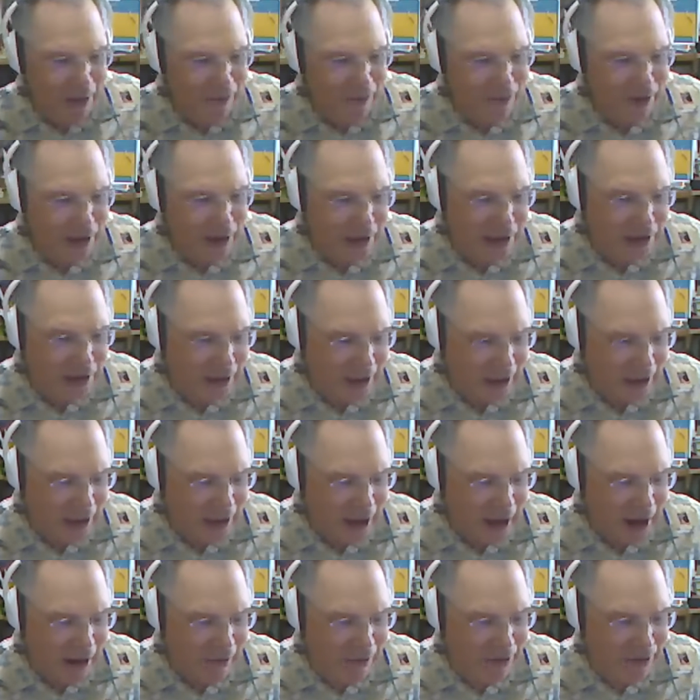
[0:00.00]
originally
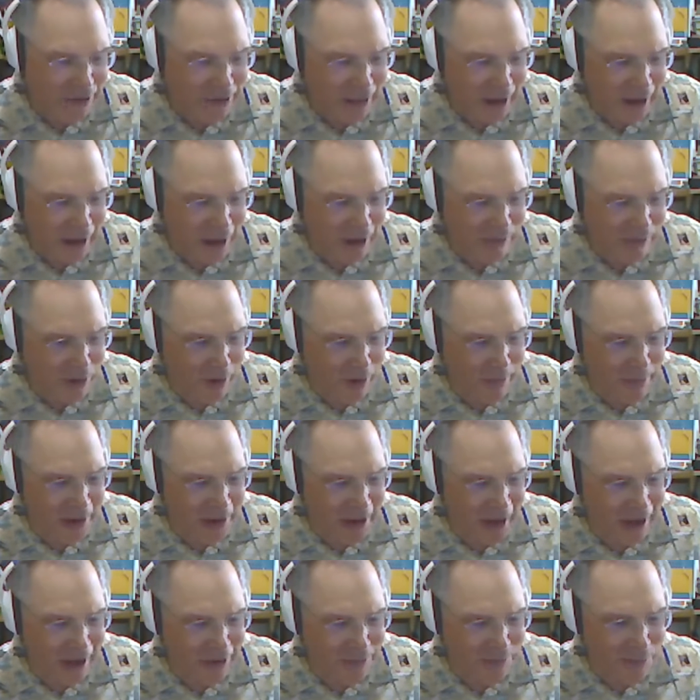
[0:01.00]
I was thinking
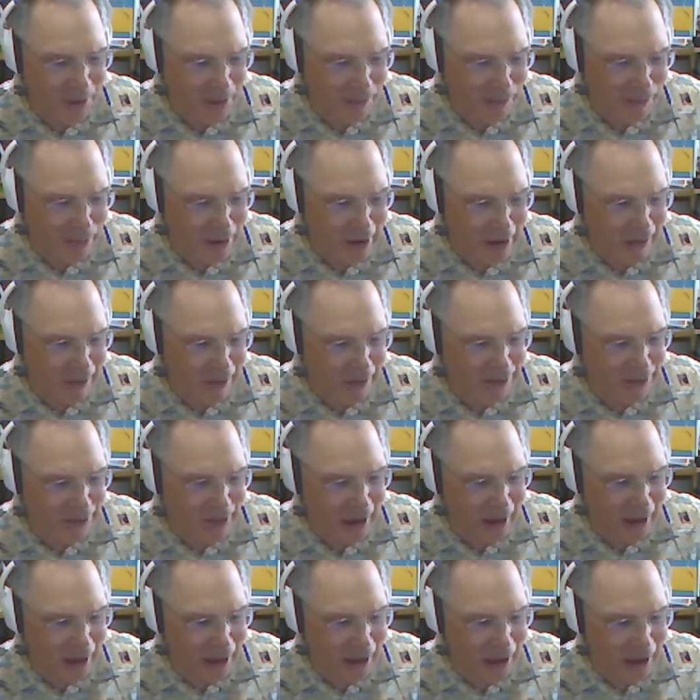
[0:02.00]
Rubenesque, but when I was
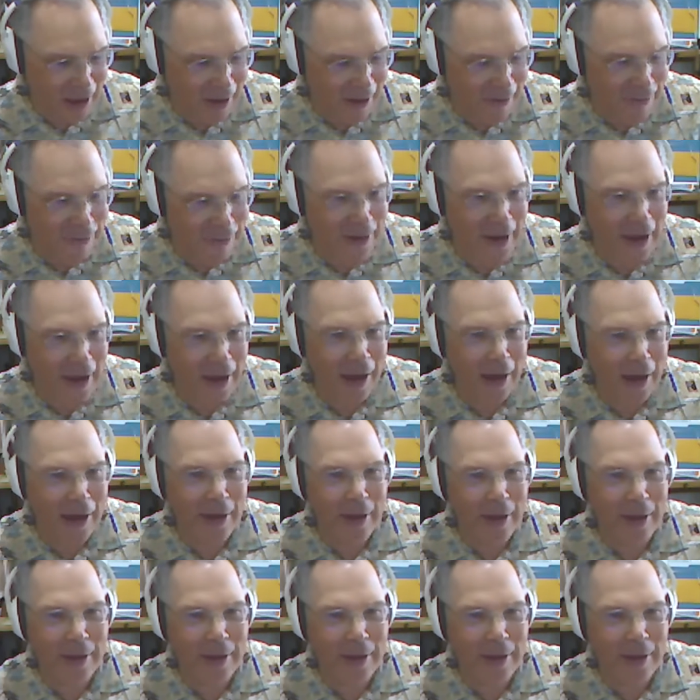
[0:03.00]
thinking of uh,